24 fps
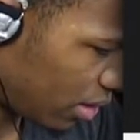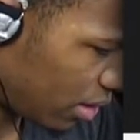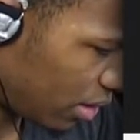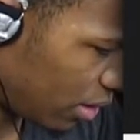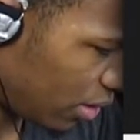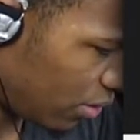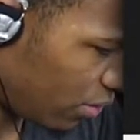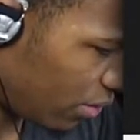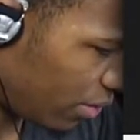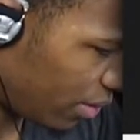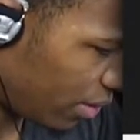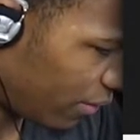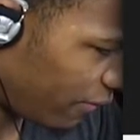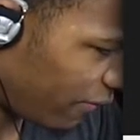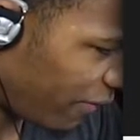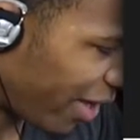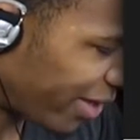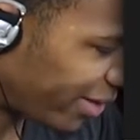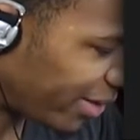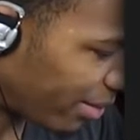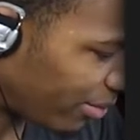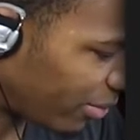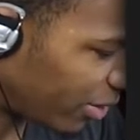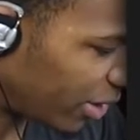You know what, in
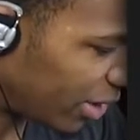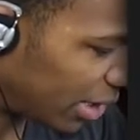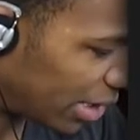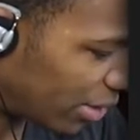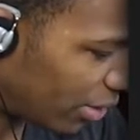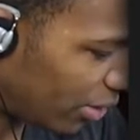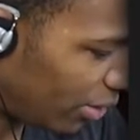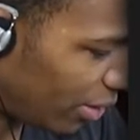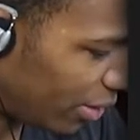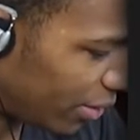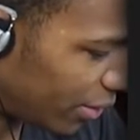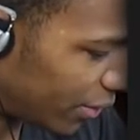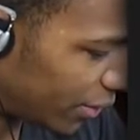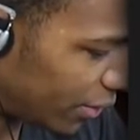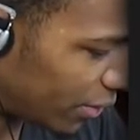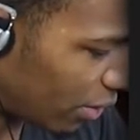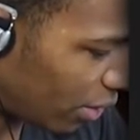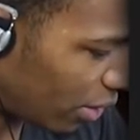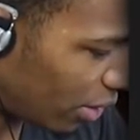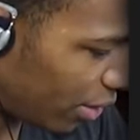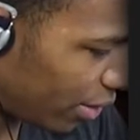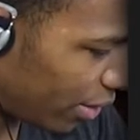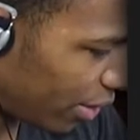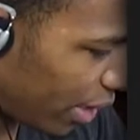fact, I'm going to show you this
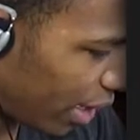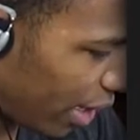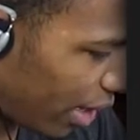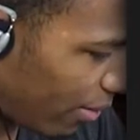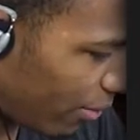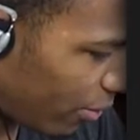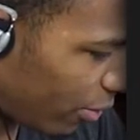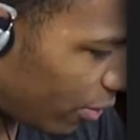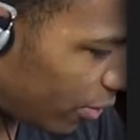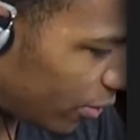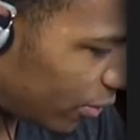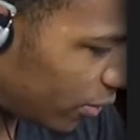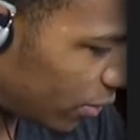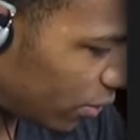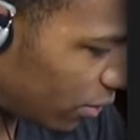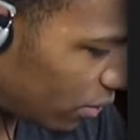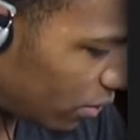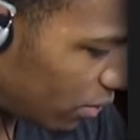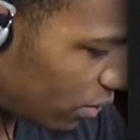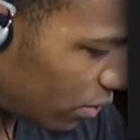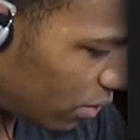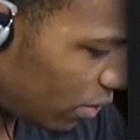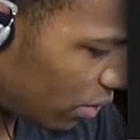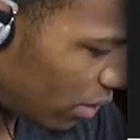on camera,
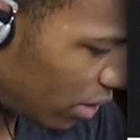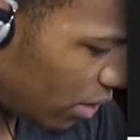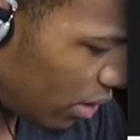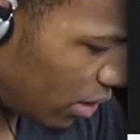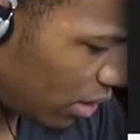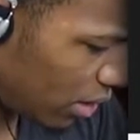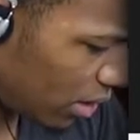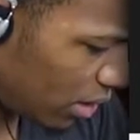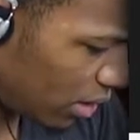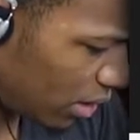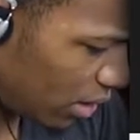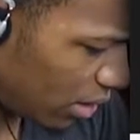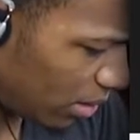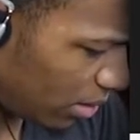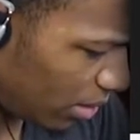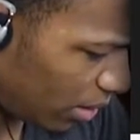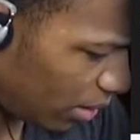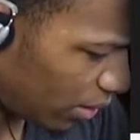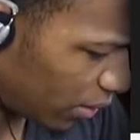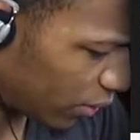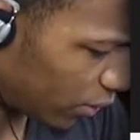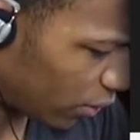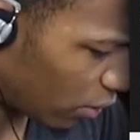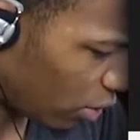so... Let
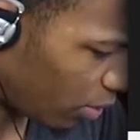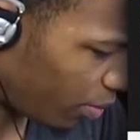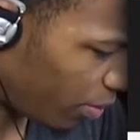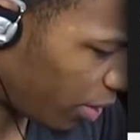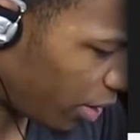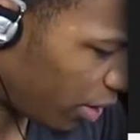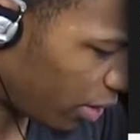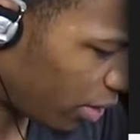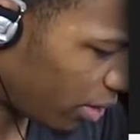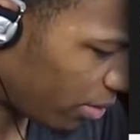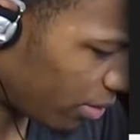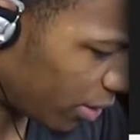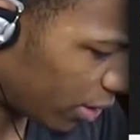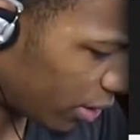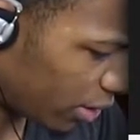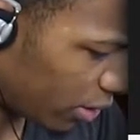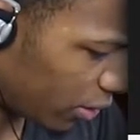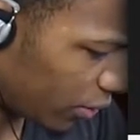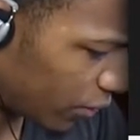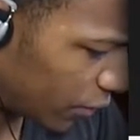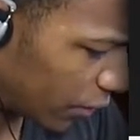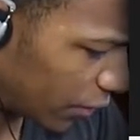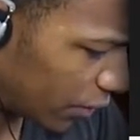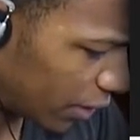me just go up here, I'm going to
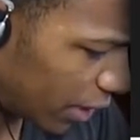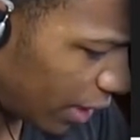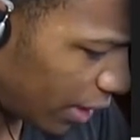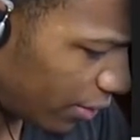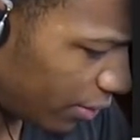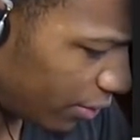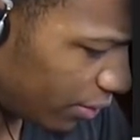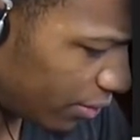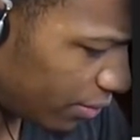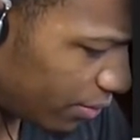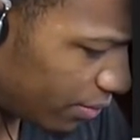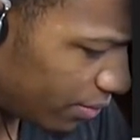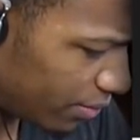close the title.